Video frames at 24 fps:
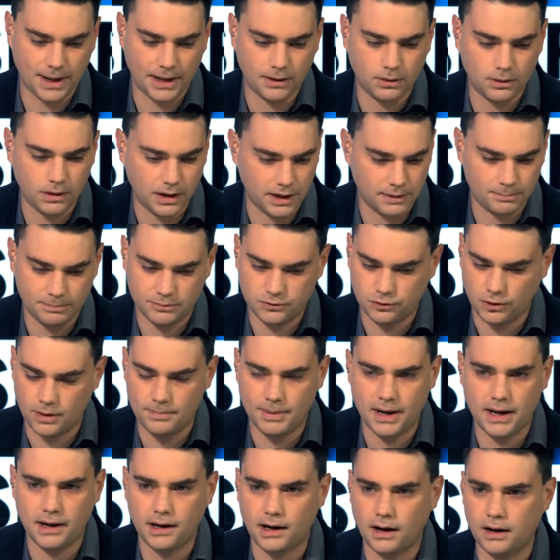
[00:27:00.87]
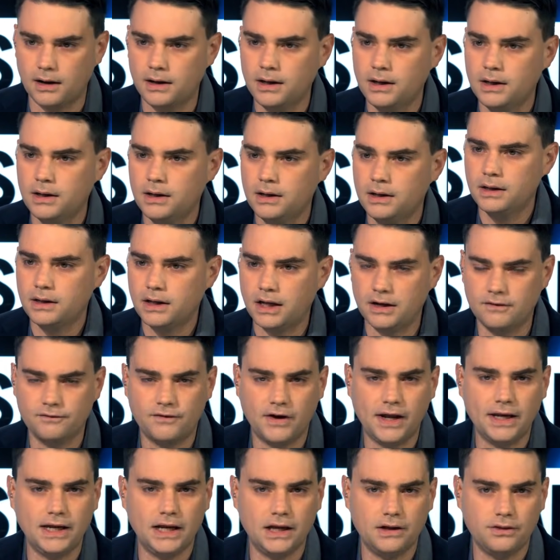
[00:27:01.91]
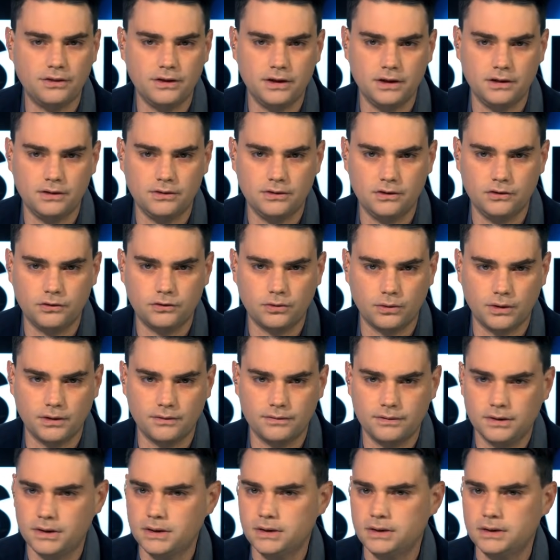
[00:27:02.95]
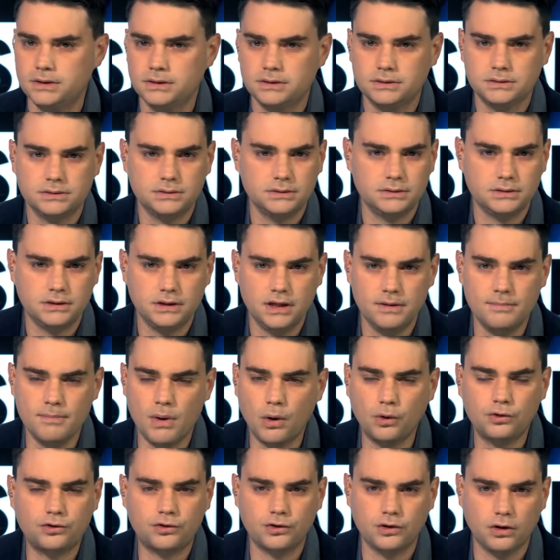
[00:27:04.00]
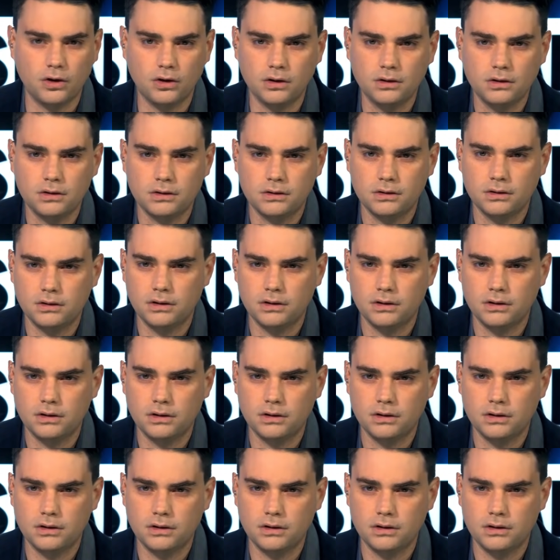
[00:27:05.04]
I don't like Joy Behar conveying the, the sort of emotional,